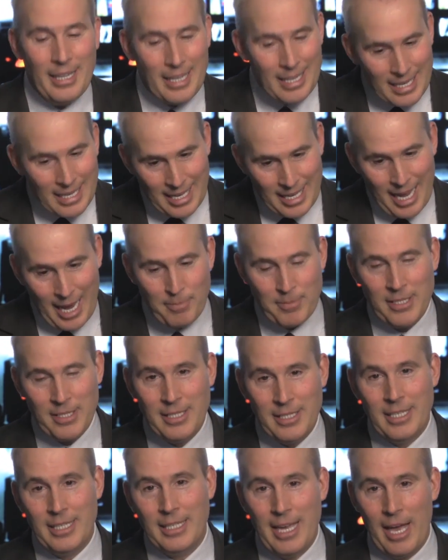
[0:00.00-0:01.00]
He kept
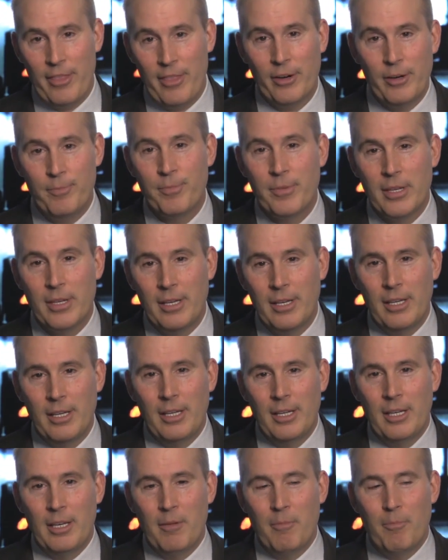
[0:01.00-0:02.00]
it together,
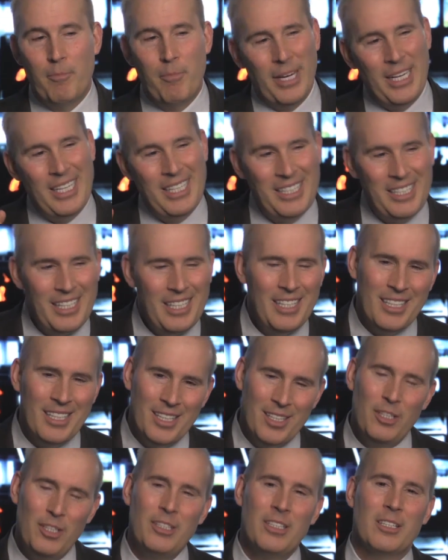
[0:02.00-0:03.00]
but he didn't
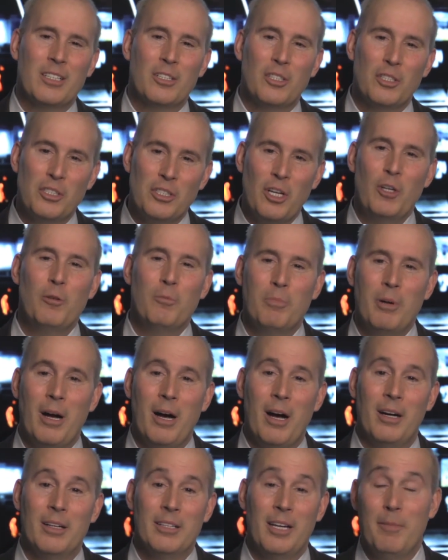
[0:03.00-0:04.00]
look so
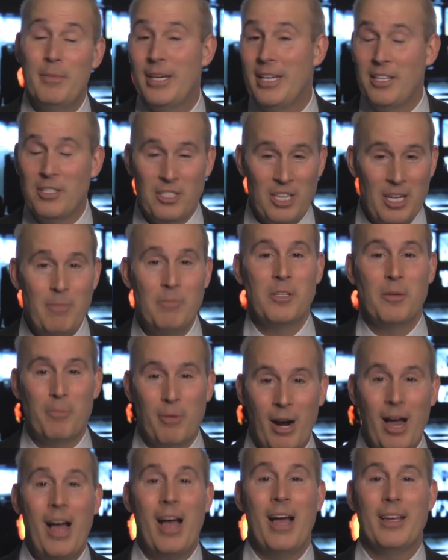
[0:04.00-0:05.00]
polished. I mean, he seemed
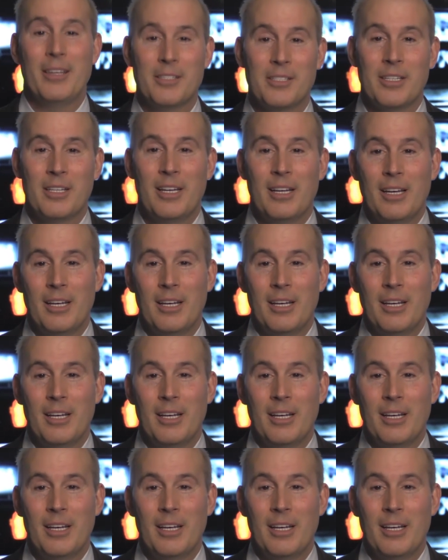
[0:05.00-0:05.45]
surprised.